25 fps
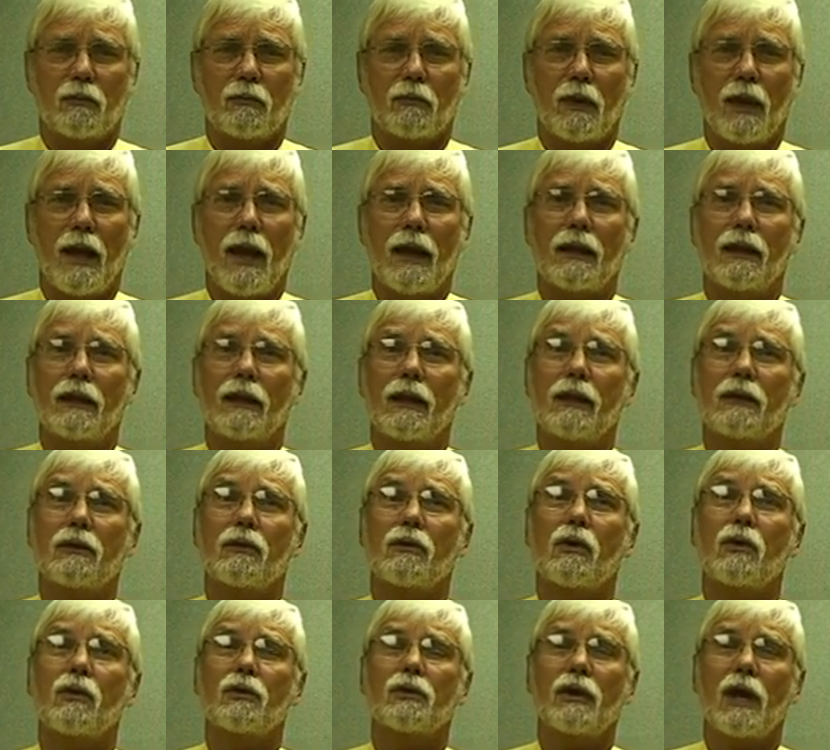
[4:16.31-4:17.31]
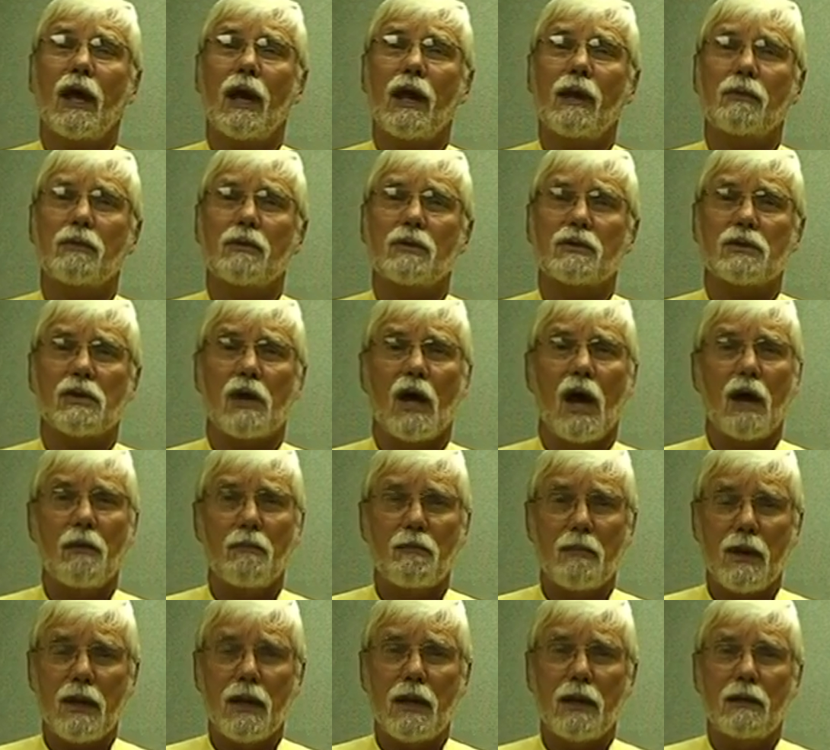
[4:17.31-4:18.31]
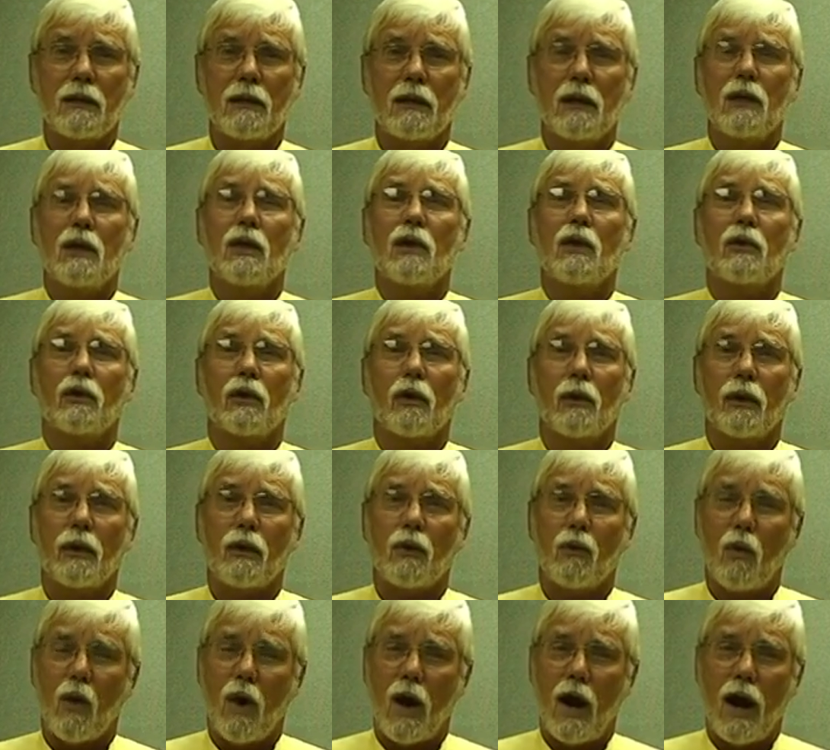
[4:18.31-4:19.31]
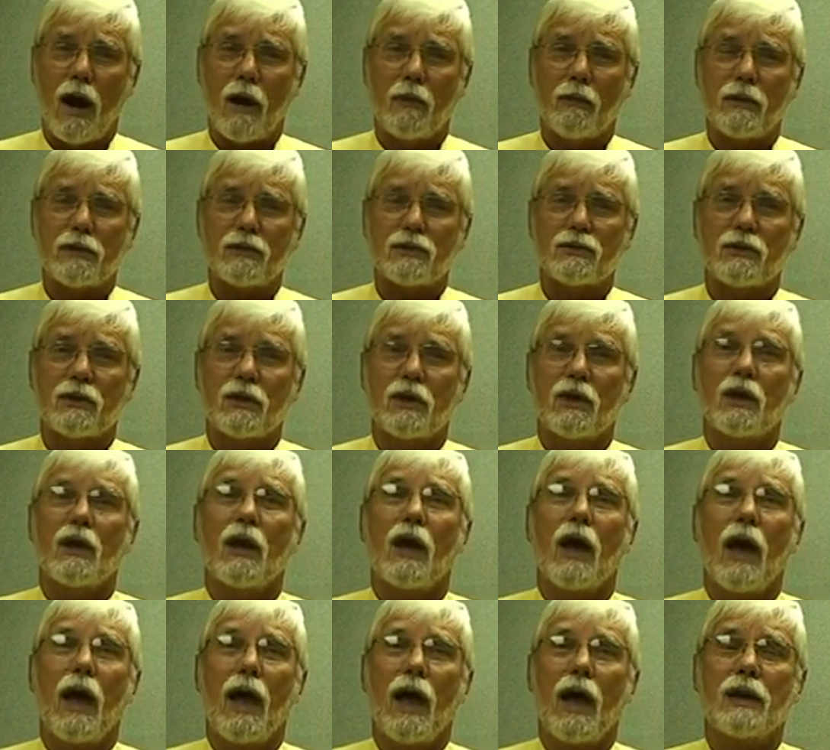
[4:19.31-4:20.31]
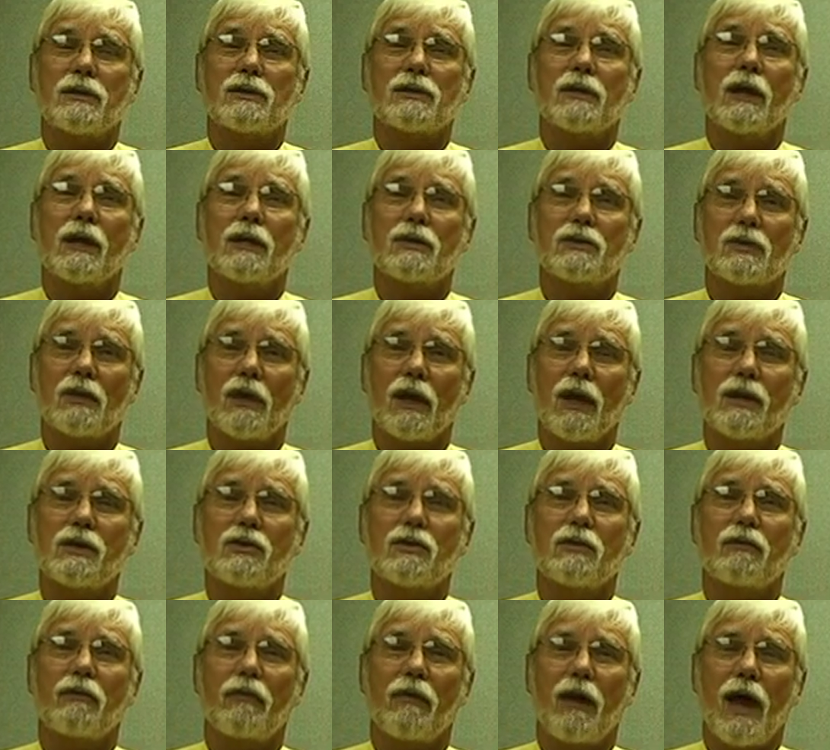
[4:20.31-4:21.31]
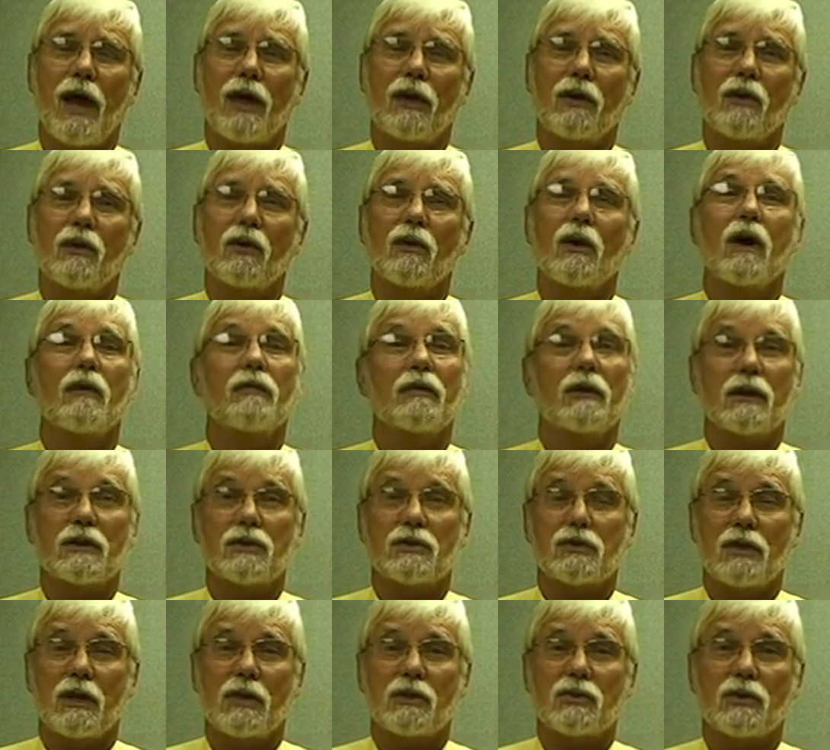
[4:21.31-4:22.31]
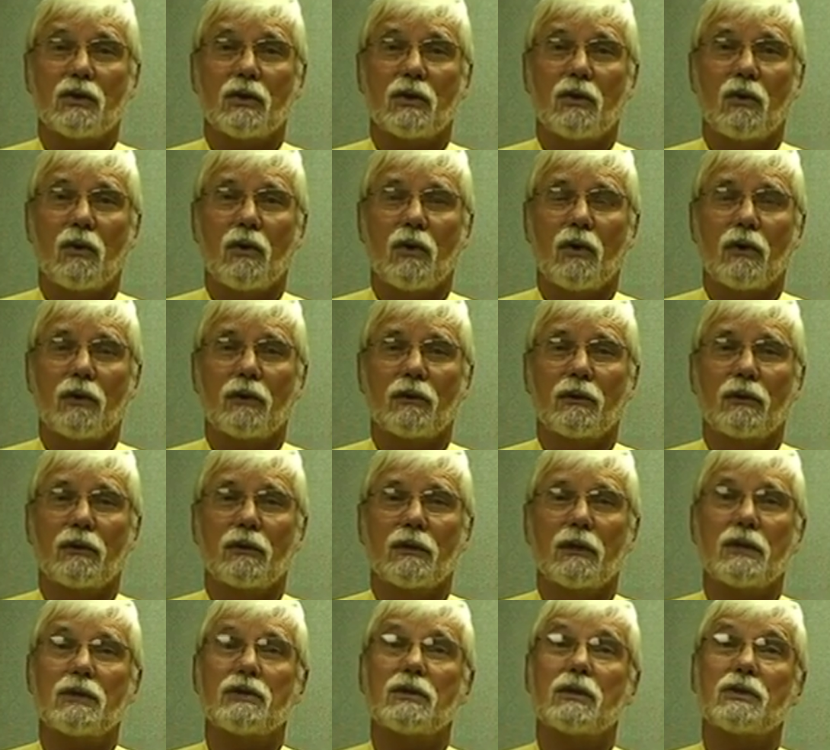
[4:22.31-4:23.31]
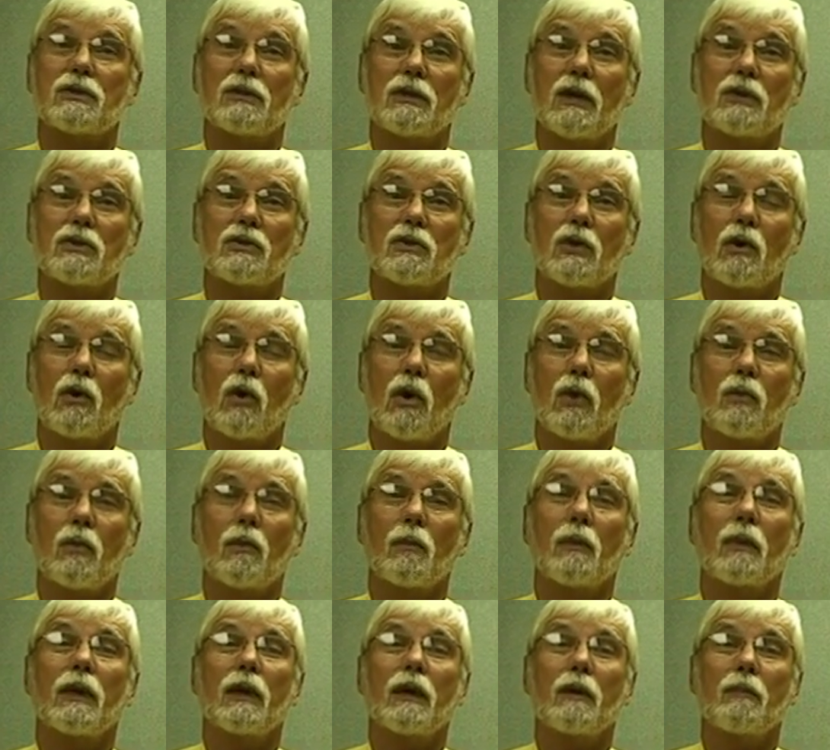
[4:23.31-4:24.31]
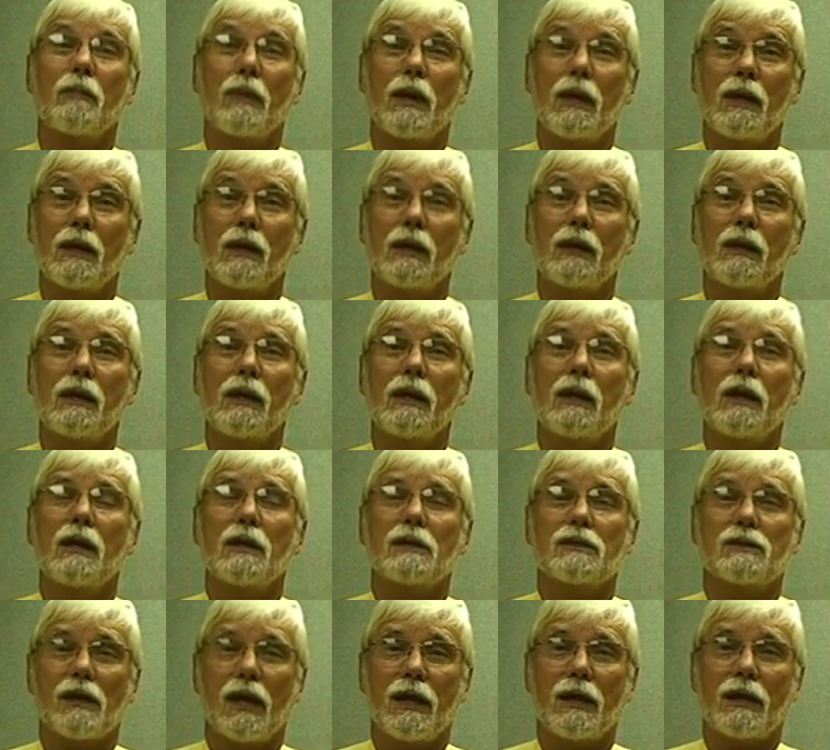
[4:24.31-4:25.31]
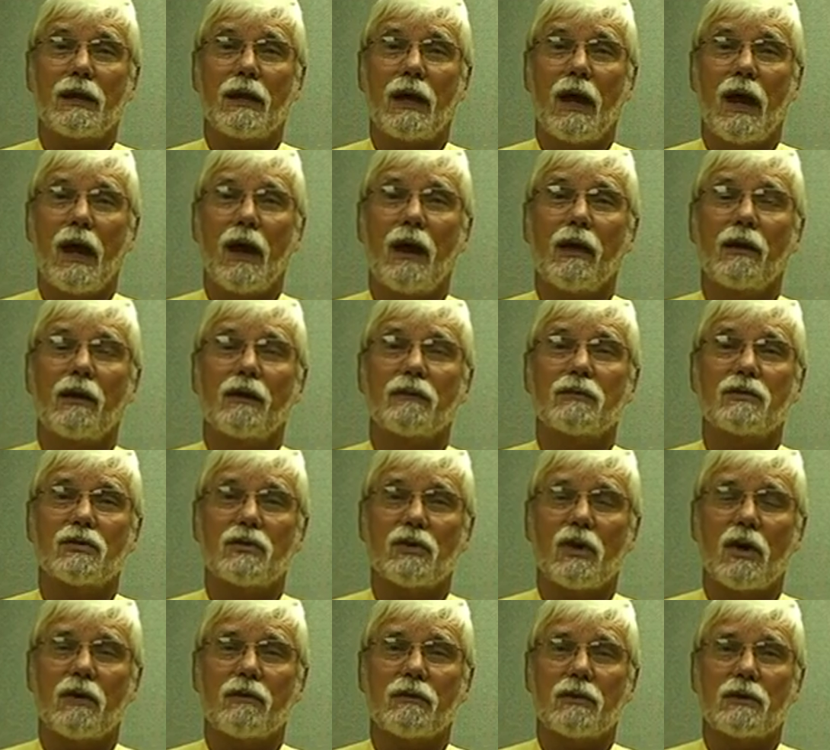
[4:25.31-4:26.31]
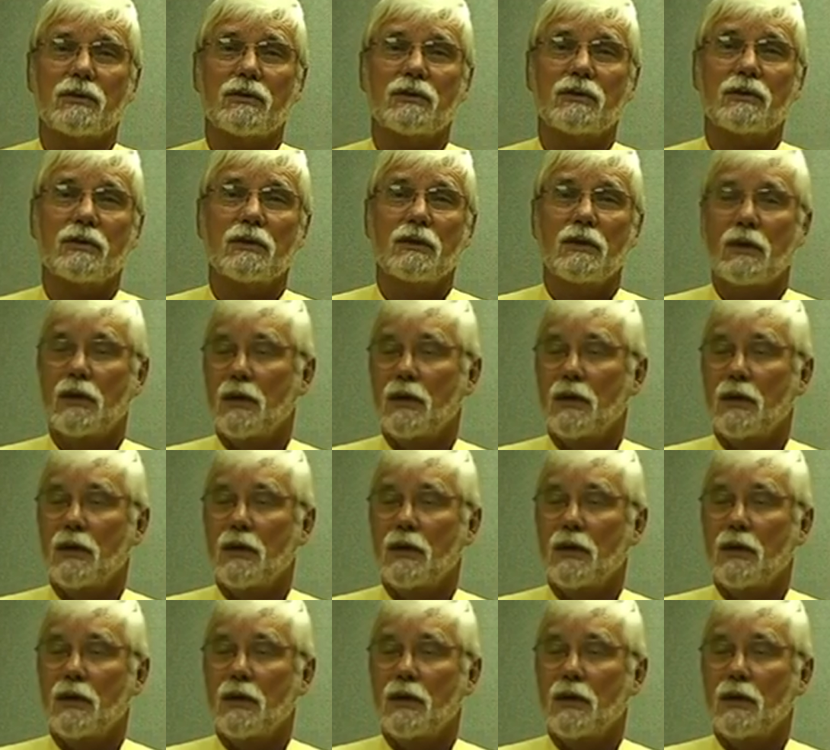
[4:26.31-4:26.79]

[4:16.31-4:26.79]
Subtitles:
Black electrical tape does not meet the requirements as insulation value of an extension cord. This extension cord will be immediately taken out of service.